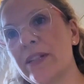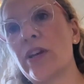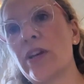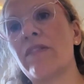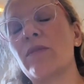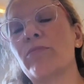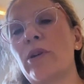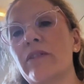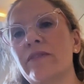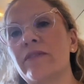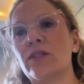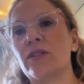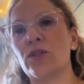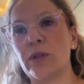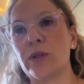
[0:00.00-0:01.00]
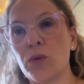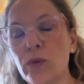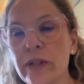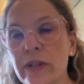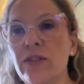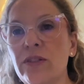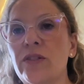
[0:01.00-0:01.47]
other provinces, we're talking
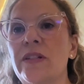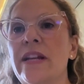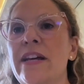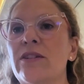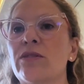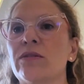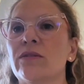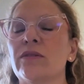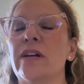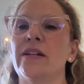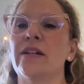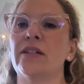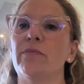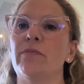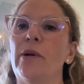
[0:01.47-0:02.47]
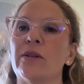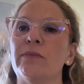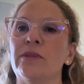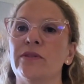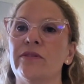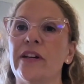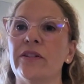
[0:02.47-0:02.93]
to the National Department
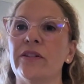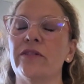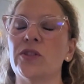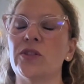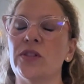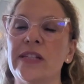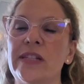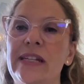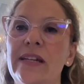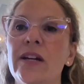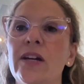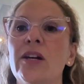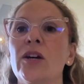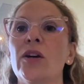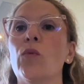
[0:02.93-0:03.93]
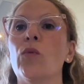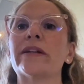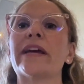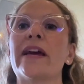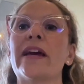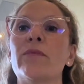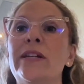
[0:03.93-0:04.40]
of Health to see what
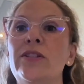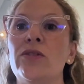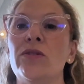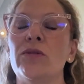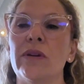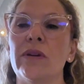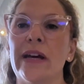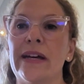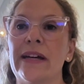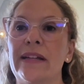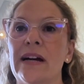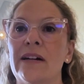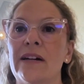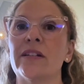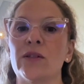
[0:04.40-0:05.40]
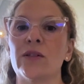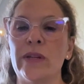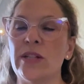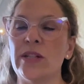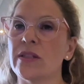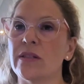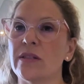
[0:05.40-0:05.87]
can we do and how can we
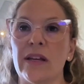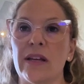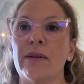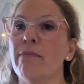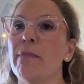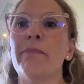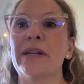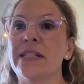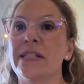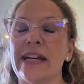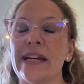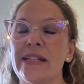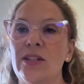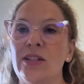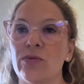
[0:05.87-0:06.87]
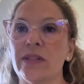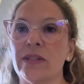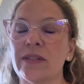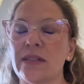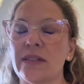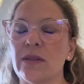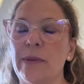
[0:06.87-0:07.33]
mitigate these
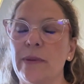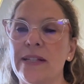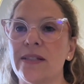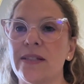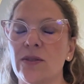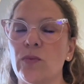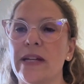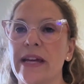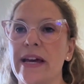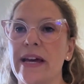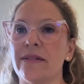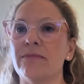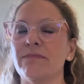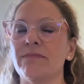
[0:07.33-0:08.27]
risks as best as we can.